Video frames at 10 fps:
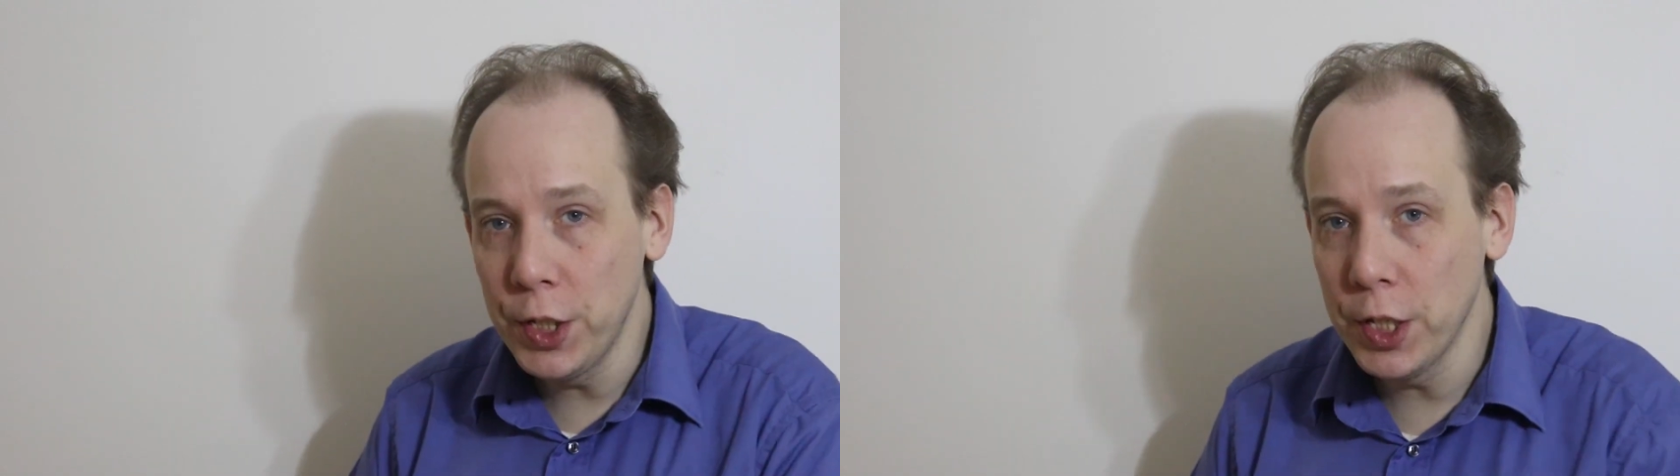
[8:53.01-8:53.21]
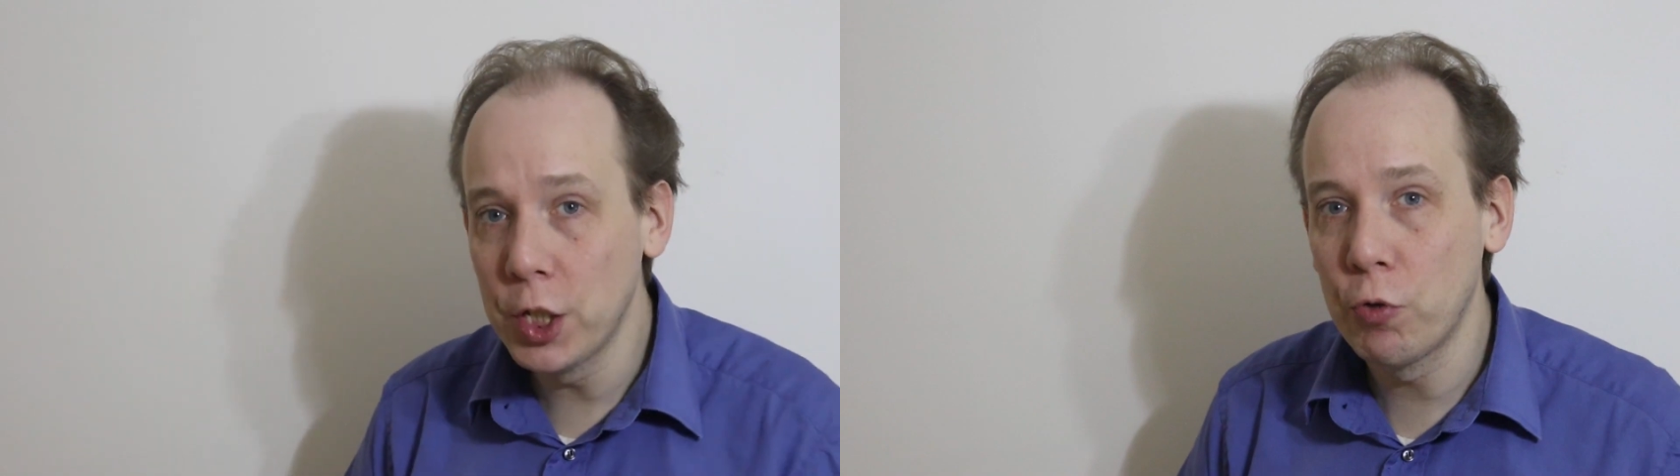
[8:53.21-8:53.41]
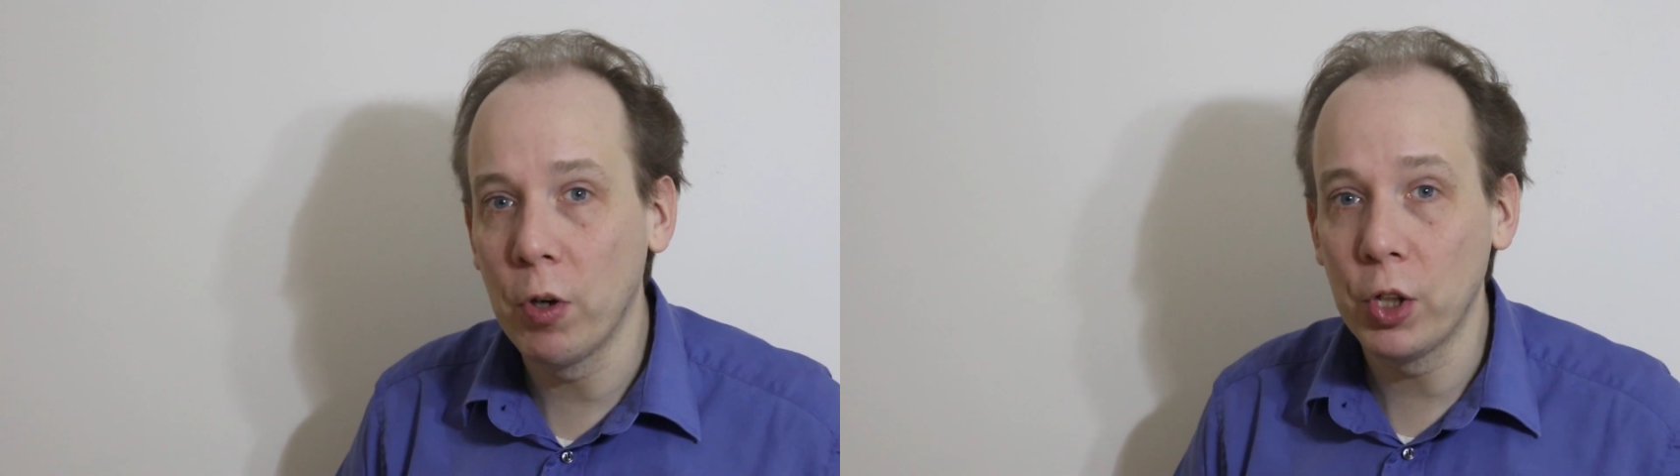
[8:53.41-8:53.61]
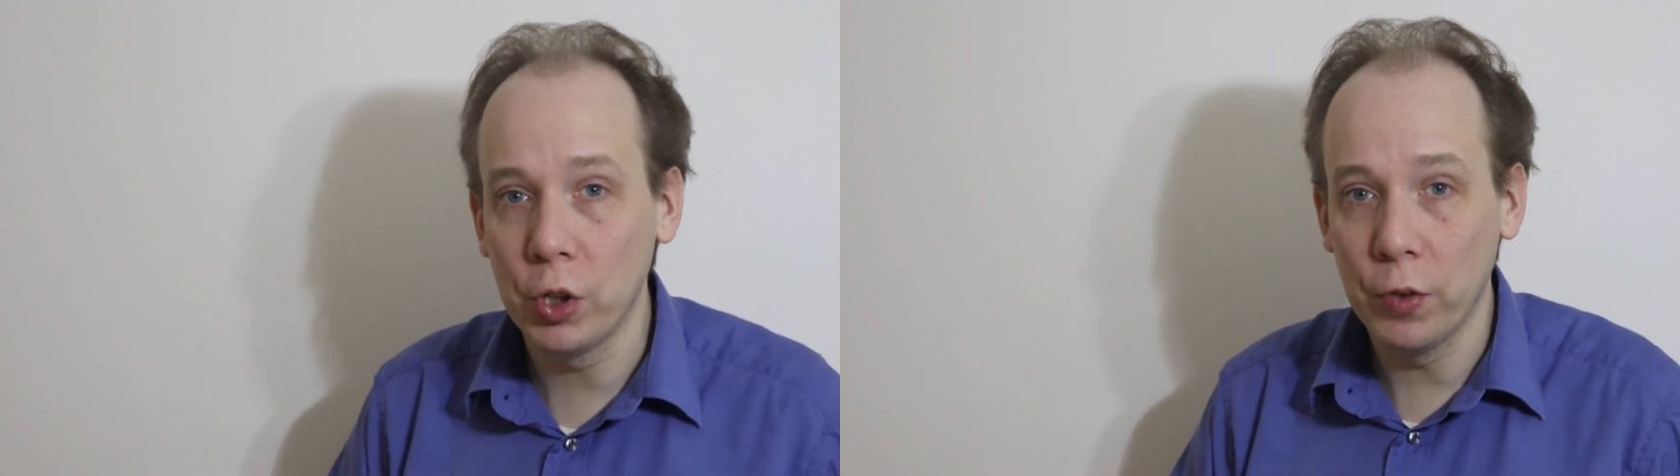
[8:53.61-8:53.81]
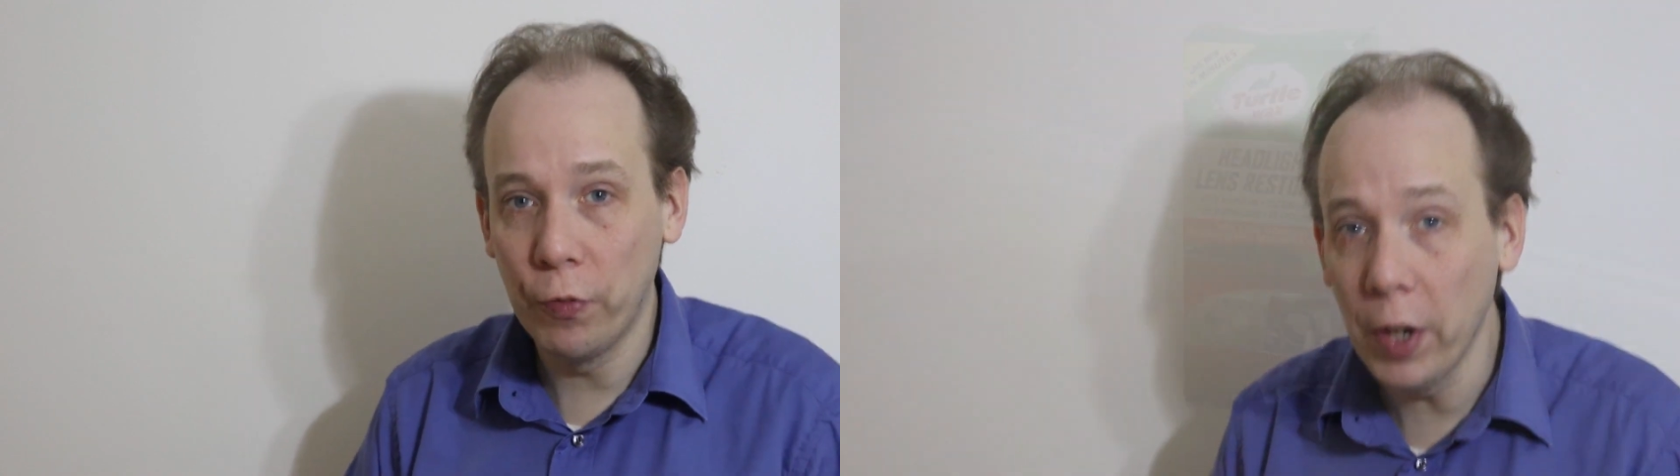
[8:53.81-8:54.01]
the
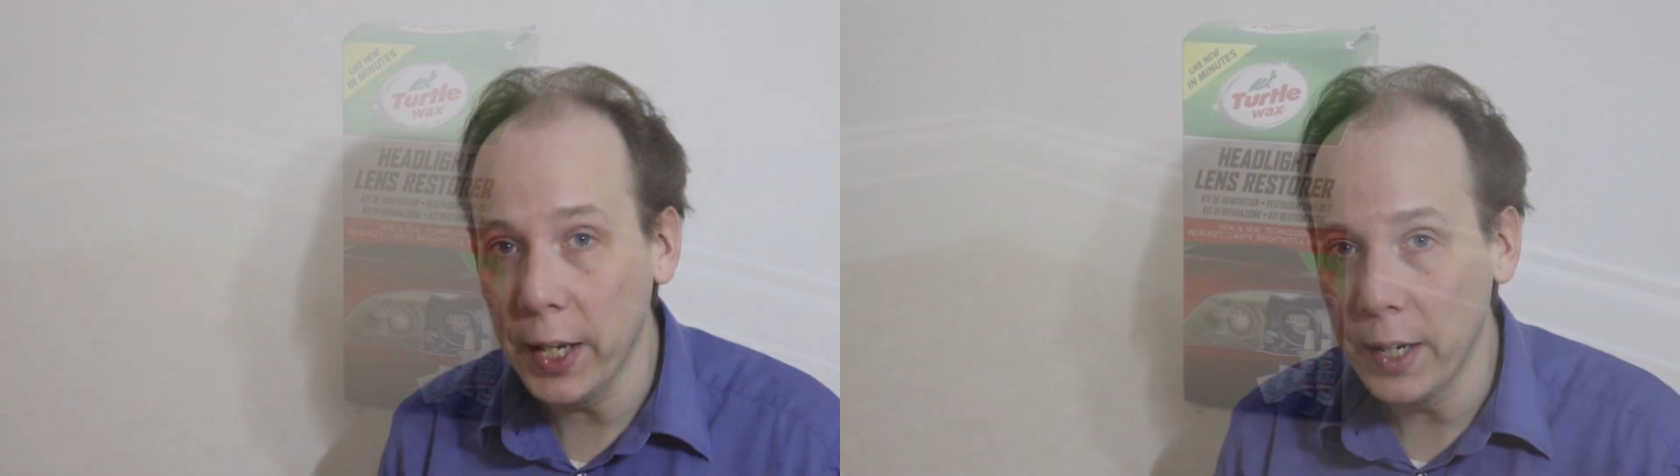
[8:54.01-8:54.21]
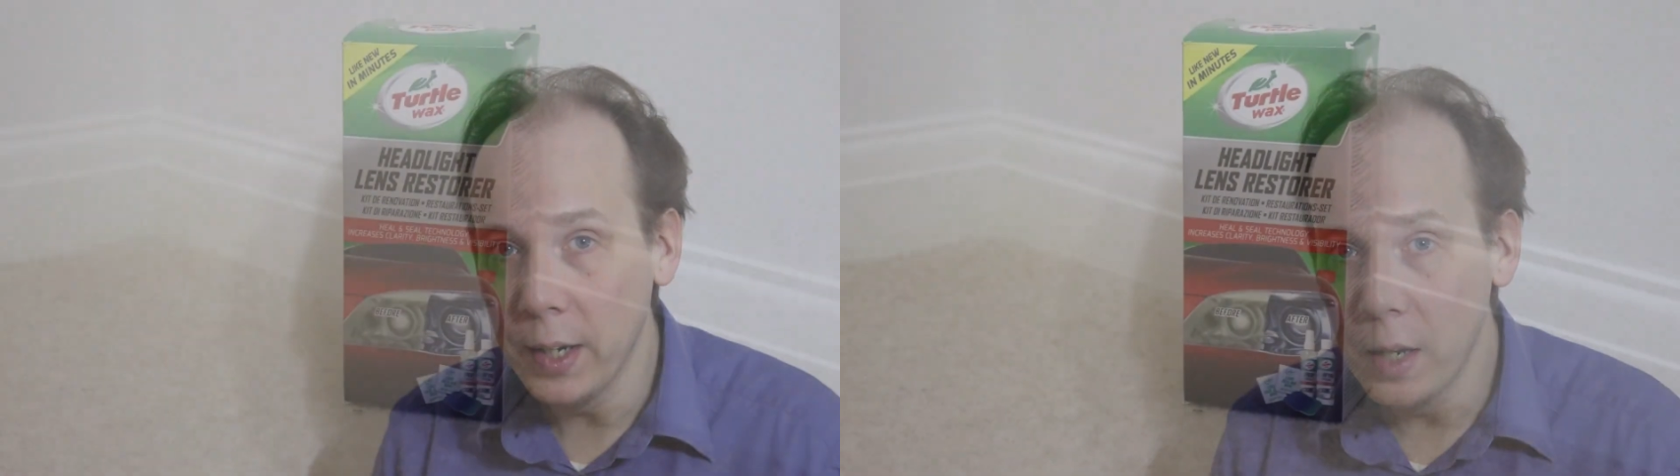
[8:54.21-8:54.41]
instructions fully.